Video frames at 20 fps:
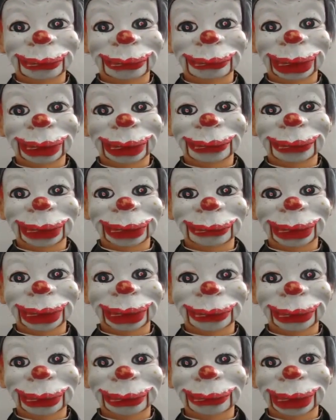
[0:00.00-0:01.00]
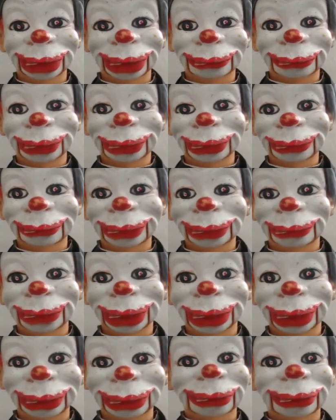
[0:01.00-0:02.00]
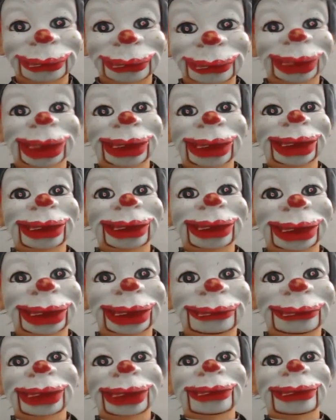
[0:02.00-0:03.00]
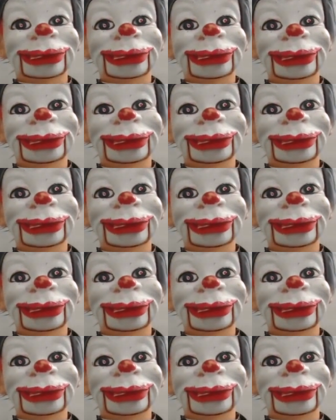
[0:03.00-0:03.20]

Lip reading: Some trees fell down. I have no idea.